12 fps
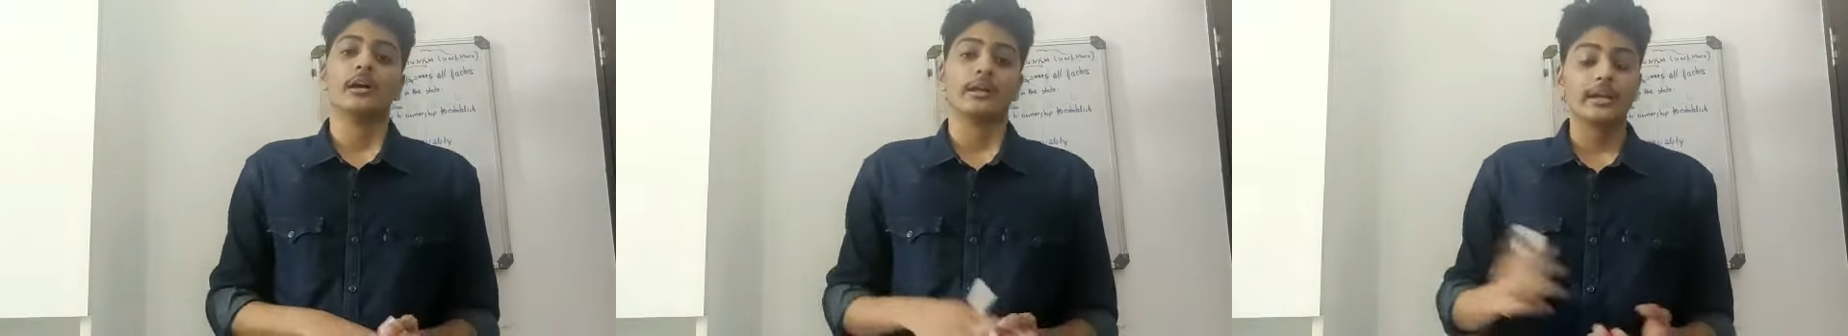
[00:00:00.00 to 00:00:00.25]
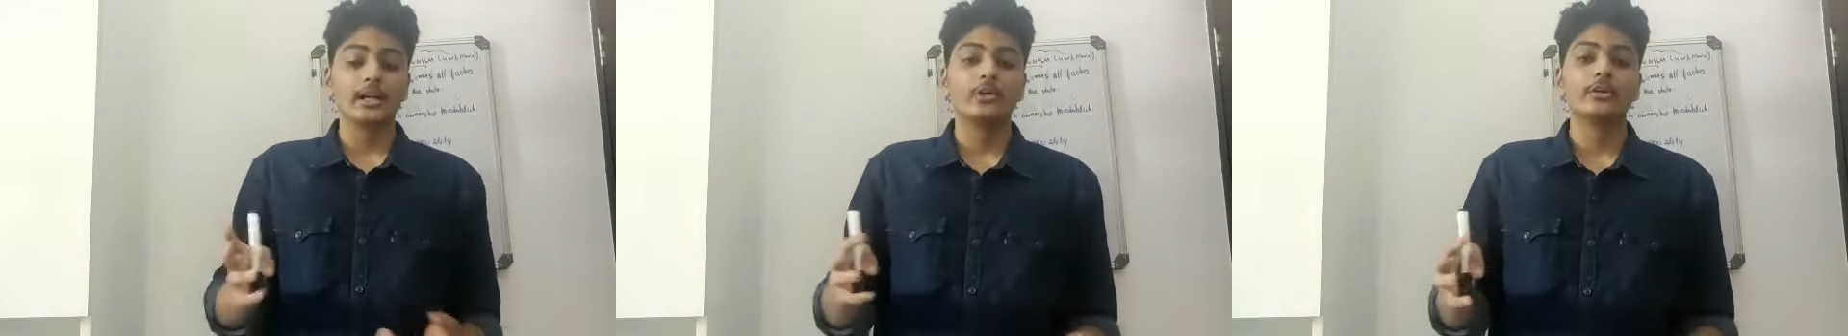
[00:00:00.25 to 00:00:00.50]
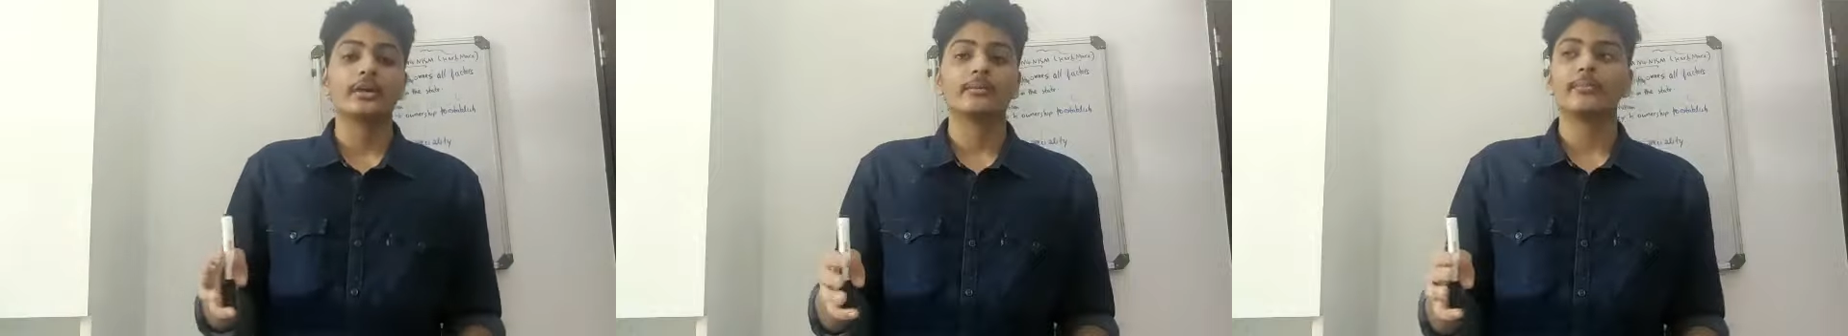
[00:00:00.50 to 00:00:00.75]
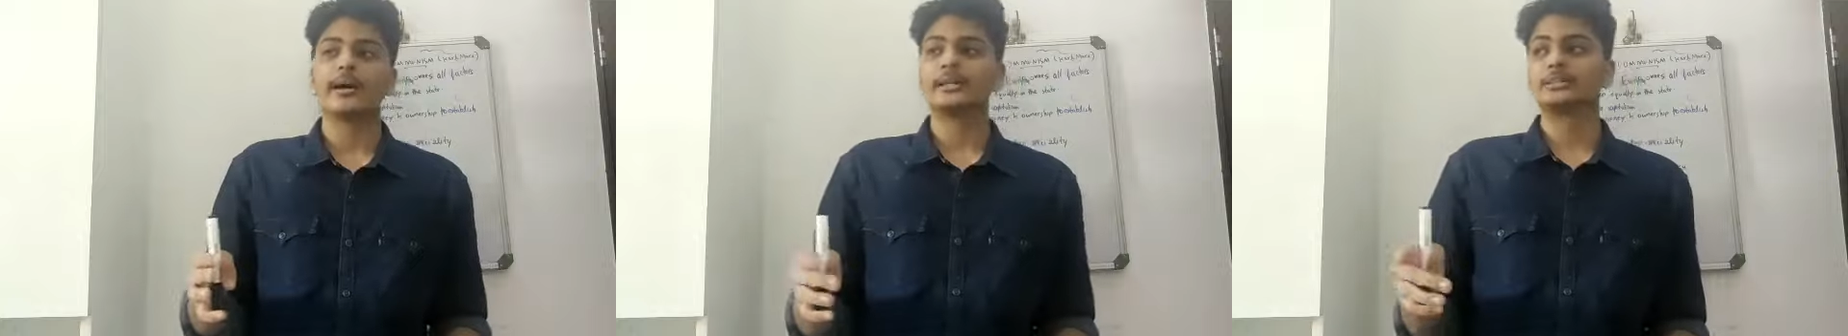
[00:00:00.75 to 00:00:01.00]
really good at
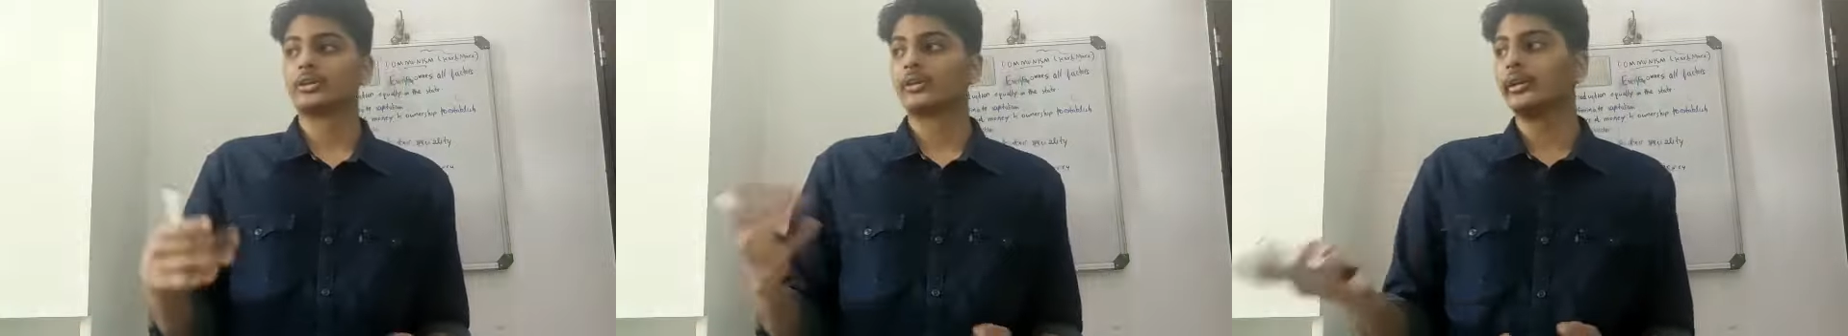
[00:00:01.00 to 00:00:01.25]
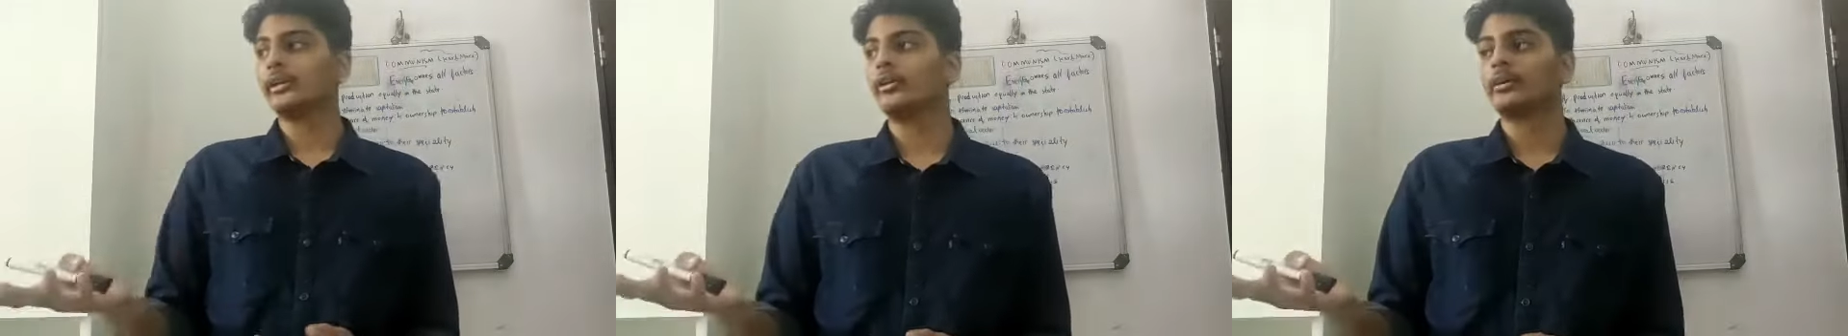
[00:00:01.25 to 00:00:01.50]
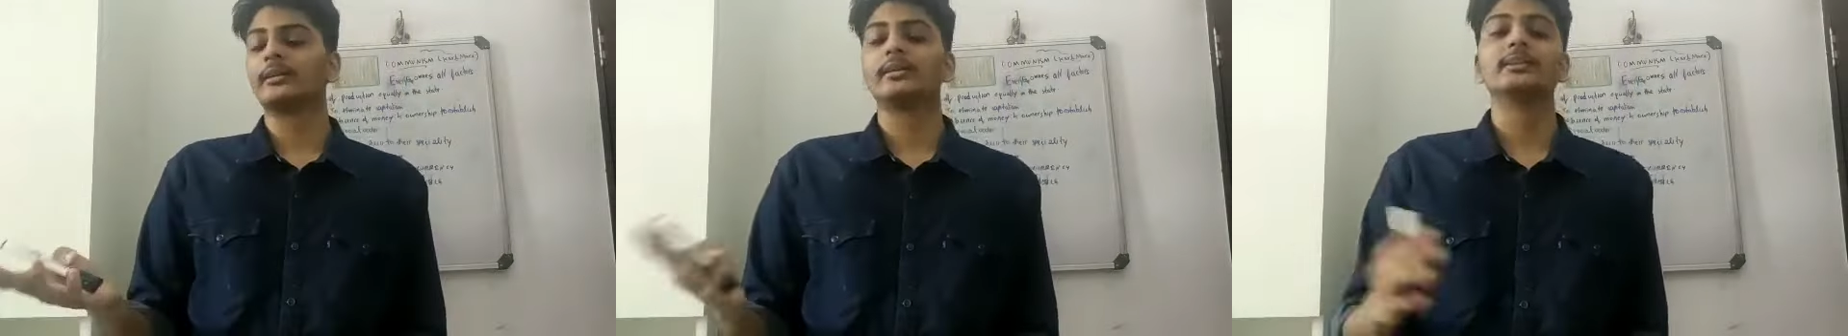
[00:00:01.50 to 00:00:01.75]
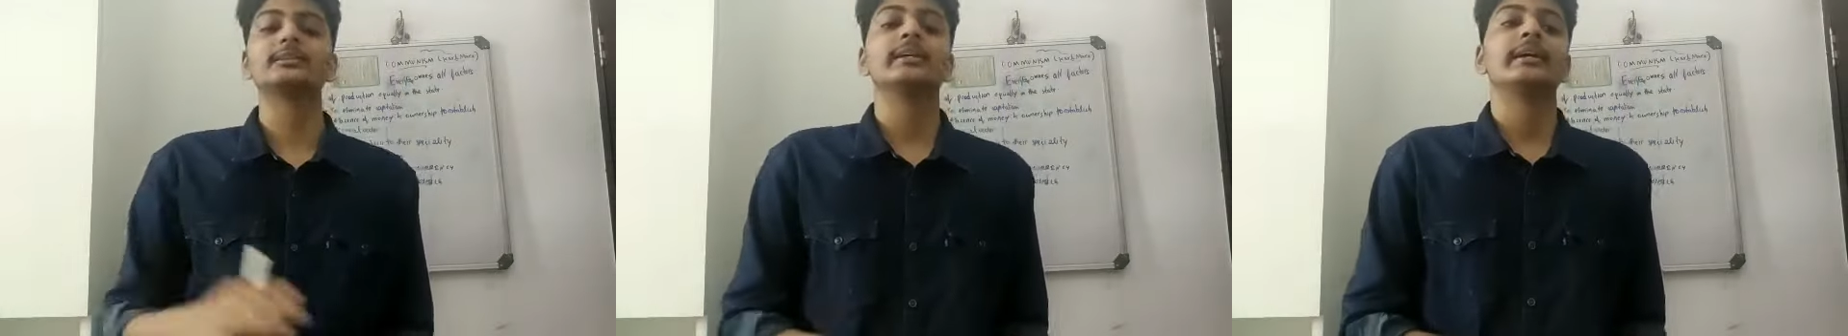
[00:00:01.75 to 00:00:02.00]
maths or really good at
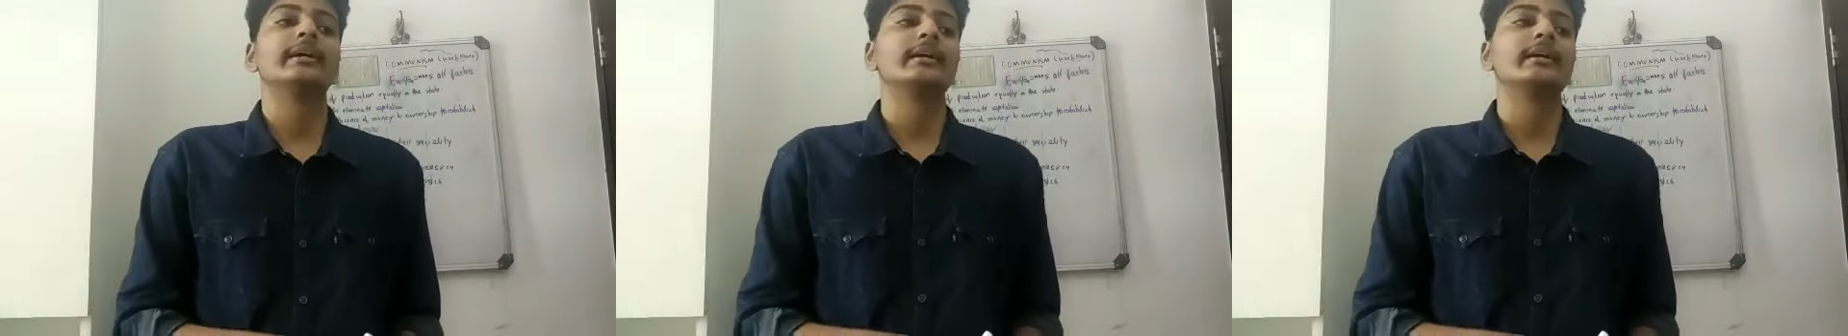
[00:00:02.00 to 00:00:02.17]
this,